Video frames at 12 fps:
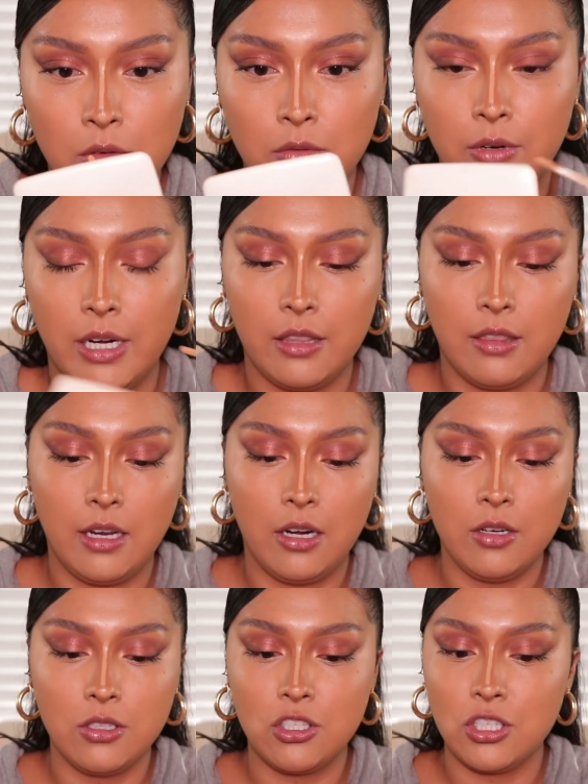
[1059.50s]
Right
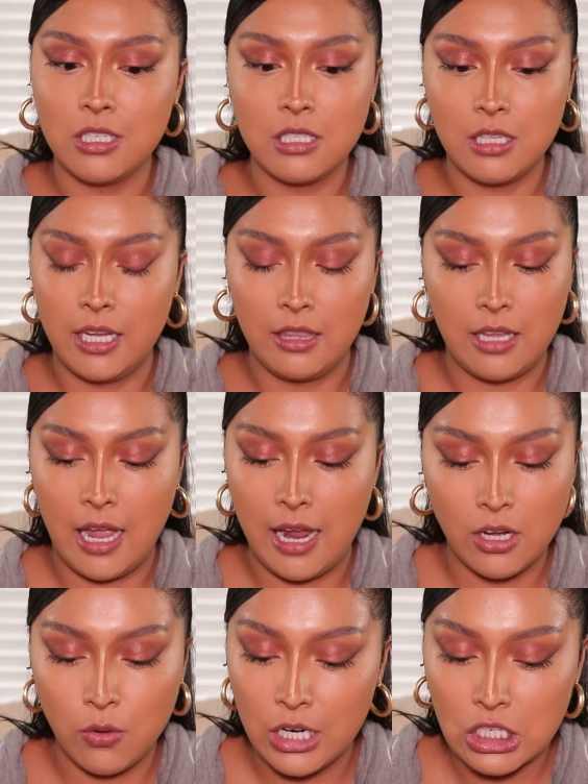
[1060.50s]
there, just like that. I
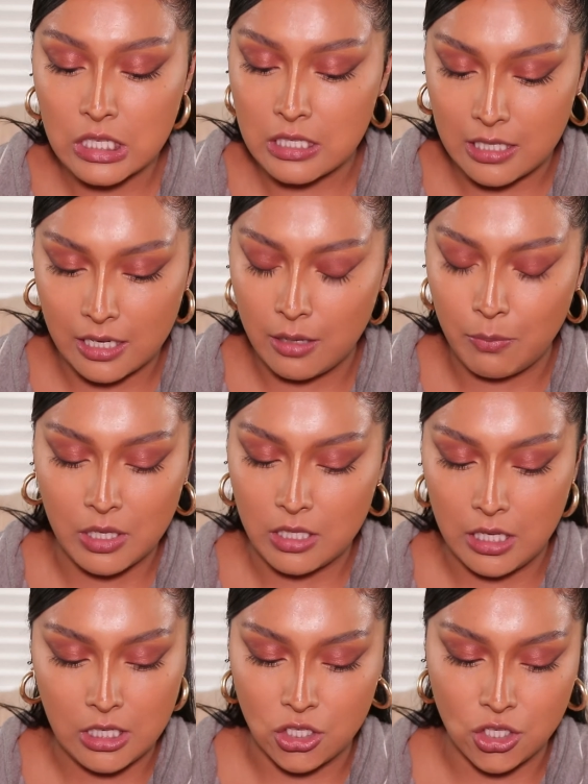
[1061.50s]
know I just did it, but
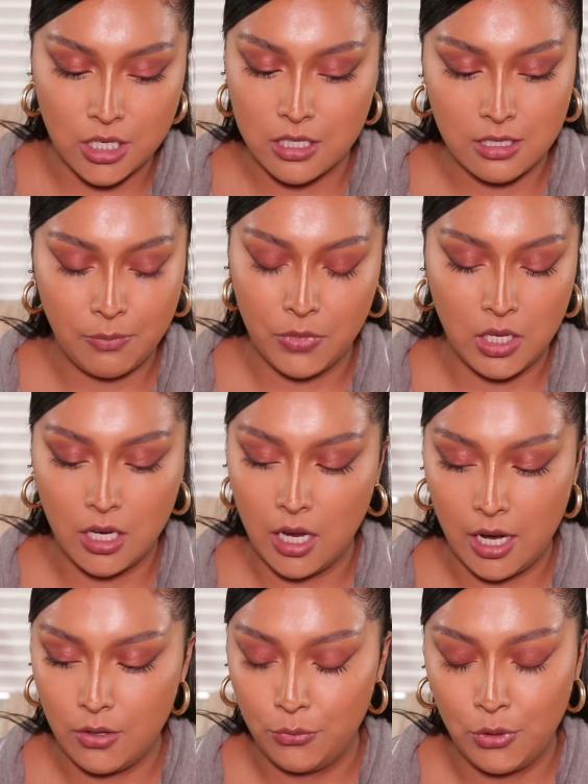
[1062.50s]
it's just something,
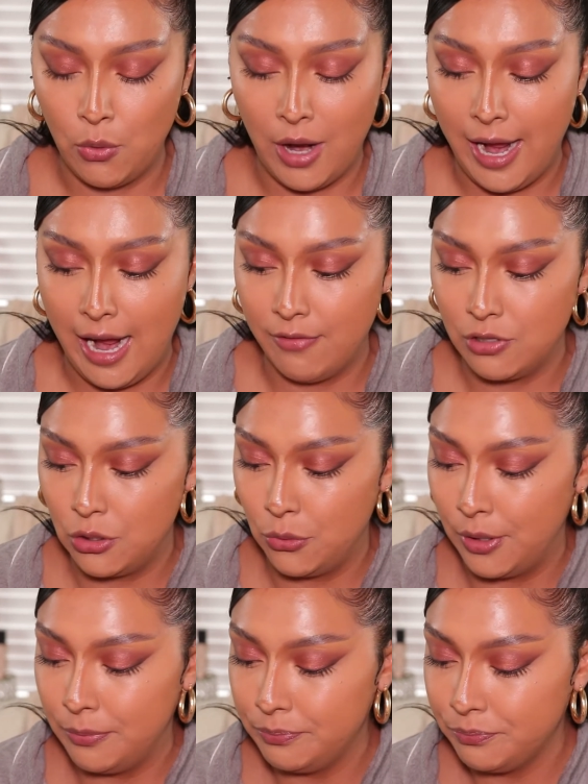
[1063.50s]
I don't know, I have to do
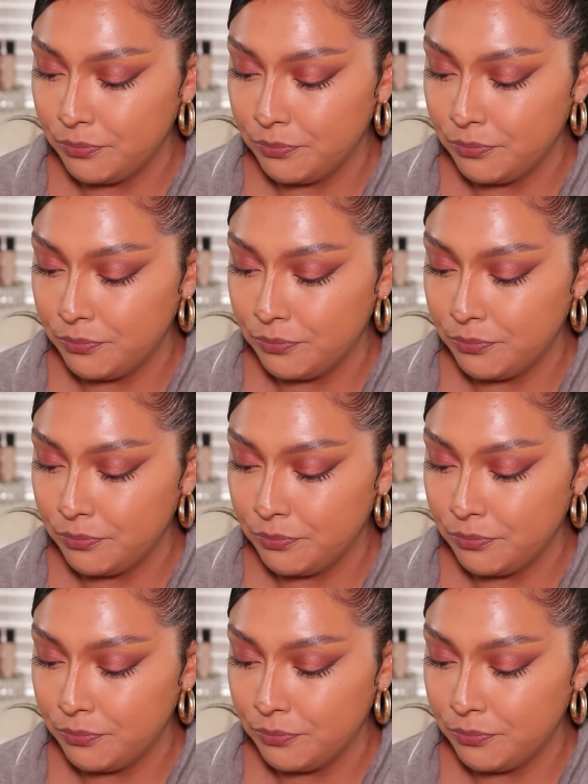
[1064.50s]
it.